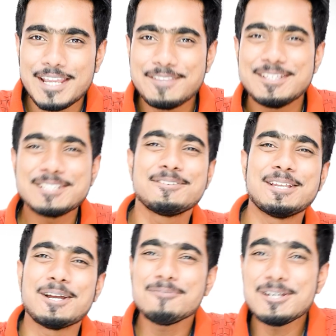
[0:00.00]
In this
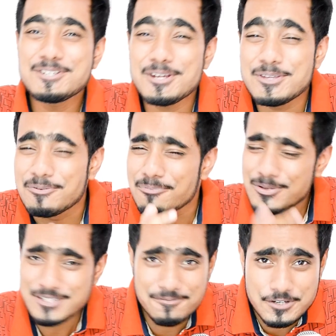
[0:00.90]
video, I'm going to show you the
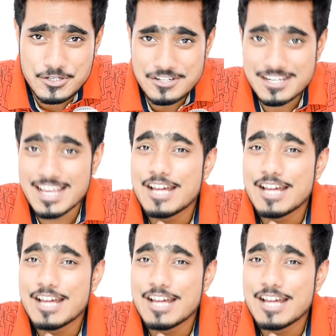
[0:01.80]
most efficient,